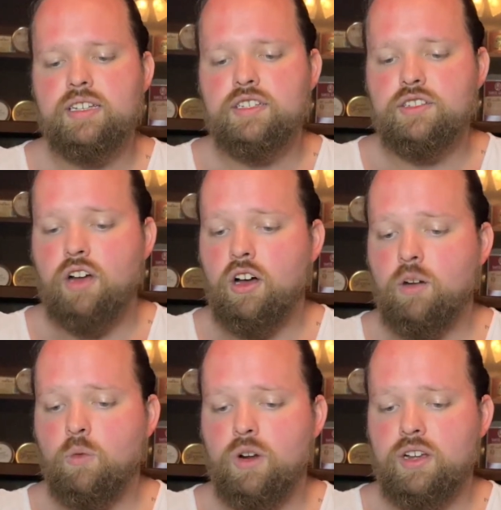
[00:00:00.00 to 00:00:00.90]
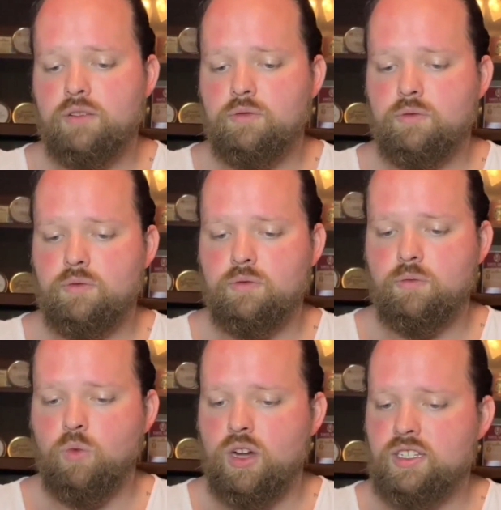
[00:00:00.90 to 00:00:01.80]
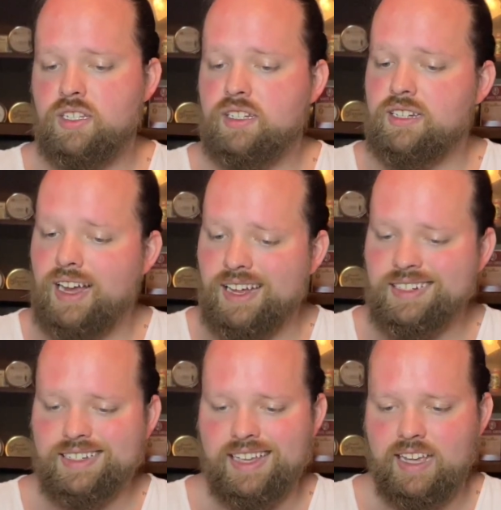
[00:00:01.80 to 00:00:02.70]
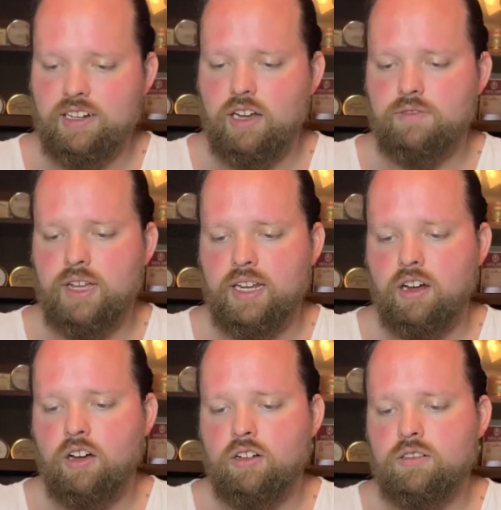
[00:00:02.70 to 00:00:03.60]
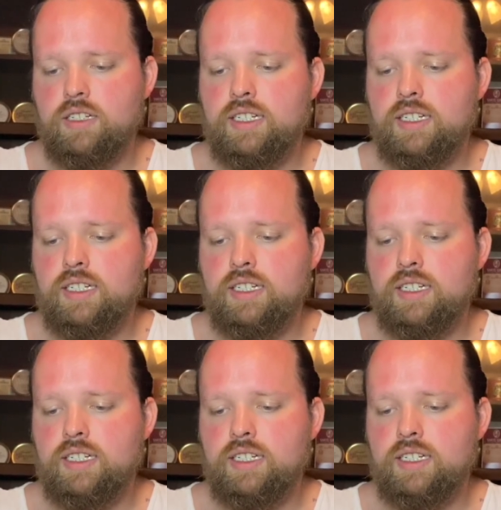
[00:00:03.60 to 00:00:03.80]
saw what it was not Gandalf at all.